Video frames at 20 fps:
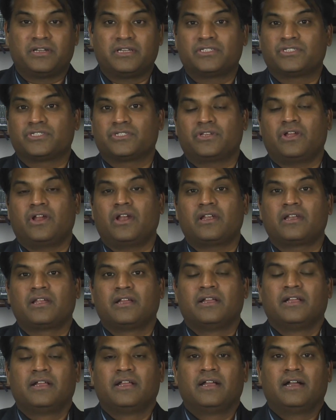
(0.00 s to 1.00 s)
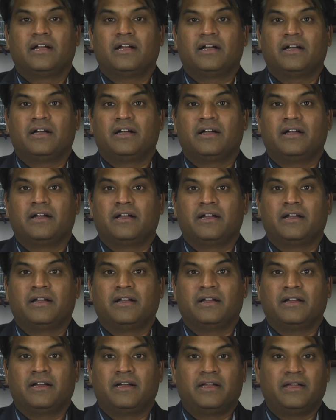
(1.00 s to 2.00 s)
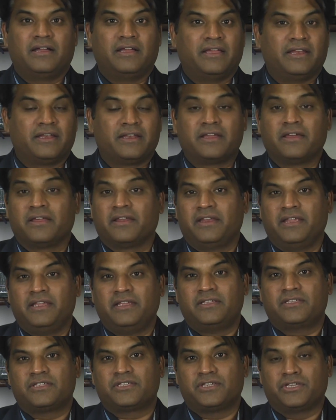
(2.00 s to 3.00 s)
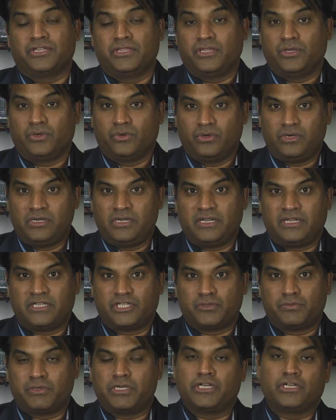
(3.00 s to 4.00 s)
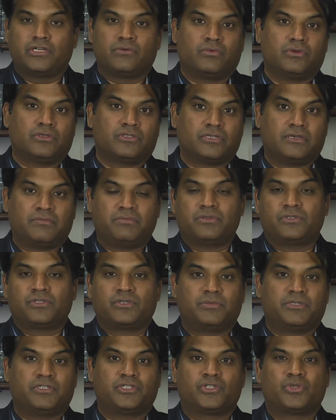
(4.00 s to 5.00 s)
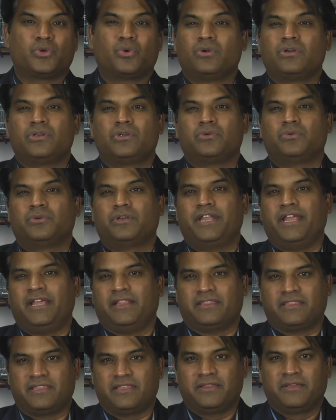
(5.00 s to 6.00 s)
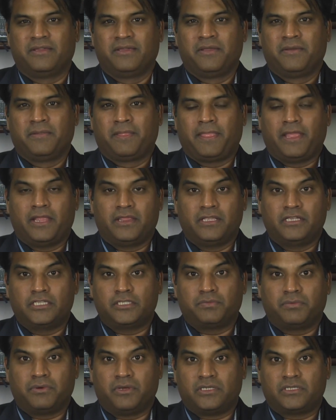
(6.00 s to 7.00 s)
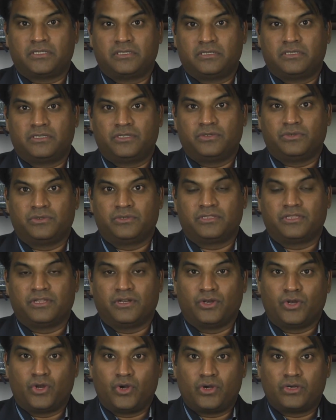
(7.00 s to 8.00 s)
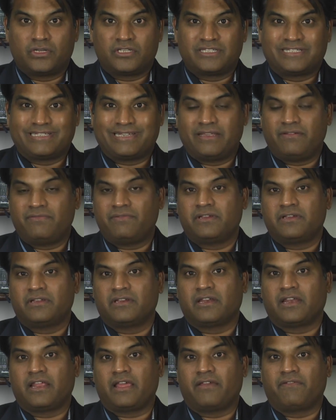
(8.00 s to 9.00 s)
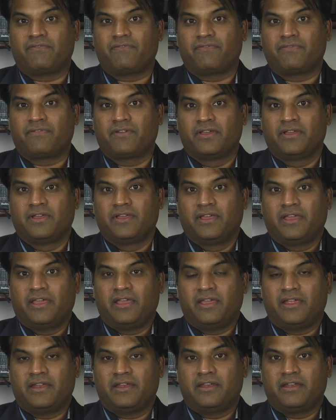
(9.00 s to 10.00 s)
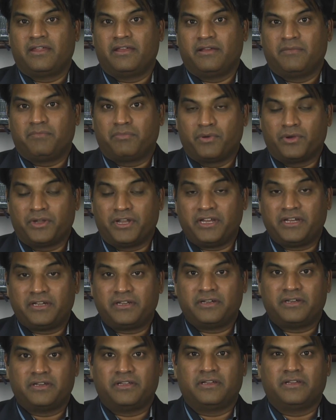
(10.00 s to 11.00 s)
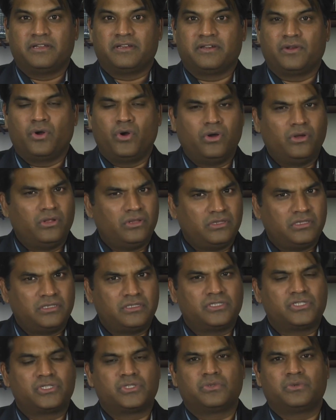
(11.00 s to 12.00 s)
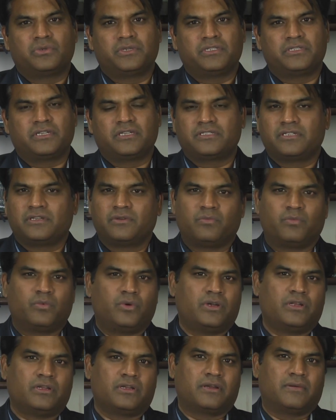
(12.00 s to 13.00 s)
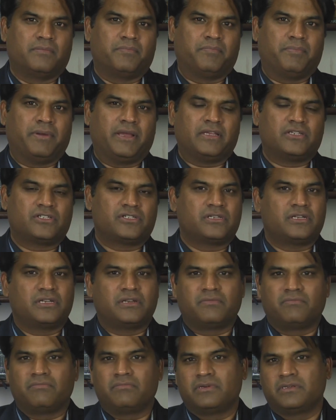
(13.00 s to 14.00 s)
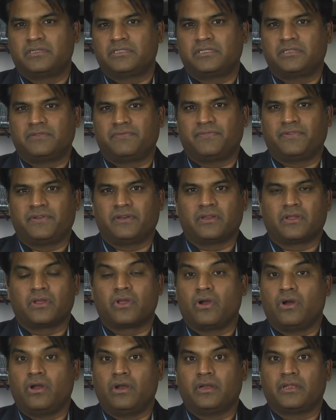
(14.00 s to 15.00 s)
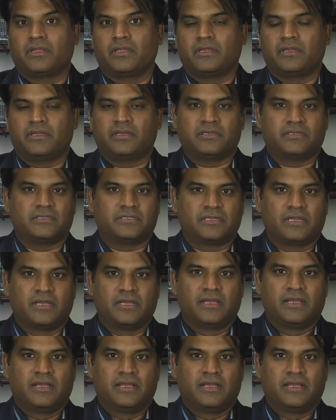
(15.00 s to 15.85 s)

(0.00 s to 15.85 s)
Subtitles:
does not encourage. In the Old Testament, it was supposed to be stoned to death. And this prostitute, the Lord saved her life and protected her. All these stories, I said, what a compassionate, merciful God He is.